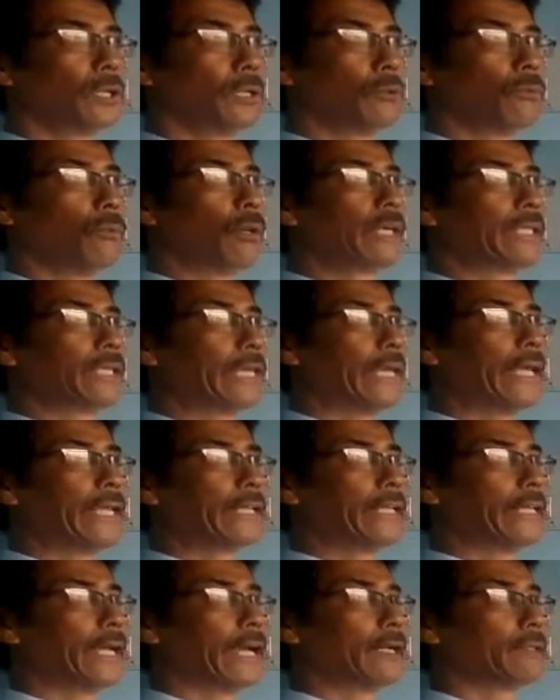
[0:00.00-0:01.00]
what
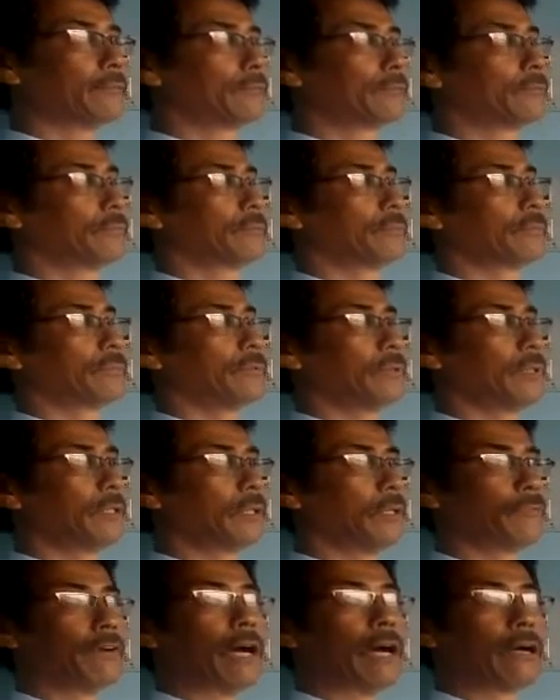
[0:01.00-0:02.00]
area
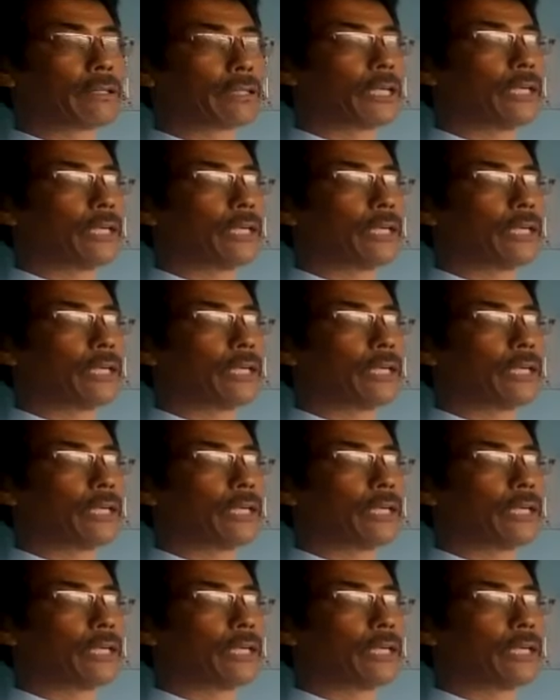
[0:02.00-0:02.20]
of our